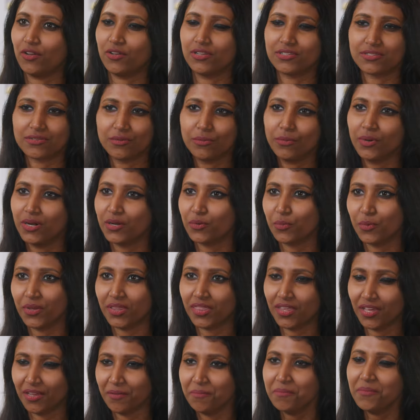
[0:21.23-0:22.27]
I also worked
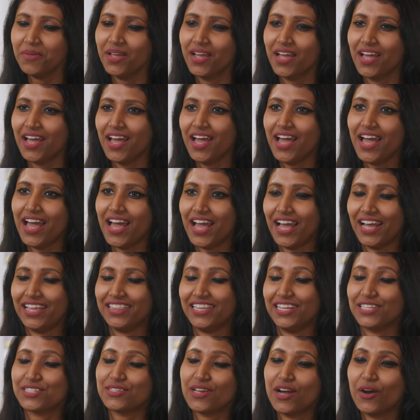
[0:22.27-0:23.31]
with him.
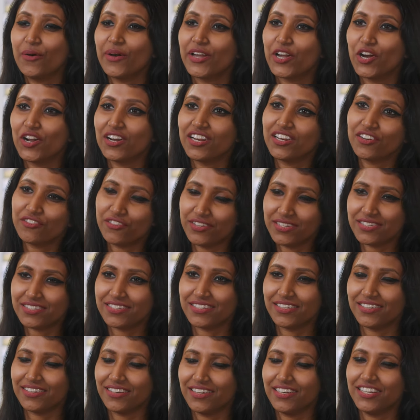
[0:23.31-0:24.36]
And that's how I got
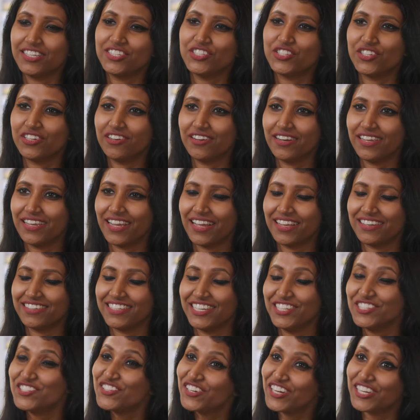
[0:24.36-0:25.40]
interested in engineering
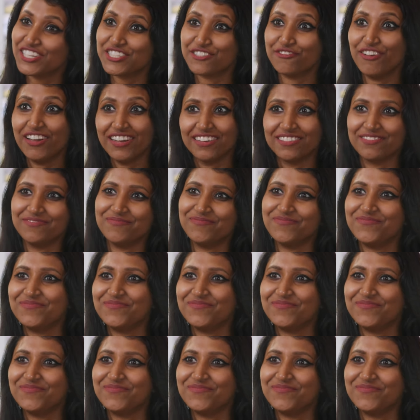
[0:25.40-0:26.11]
and engineering is fun.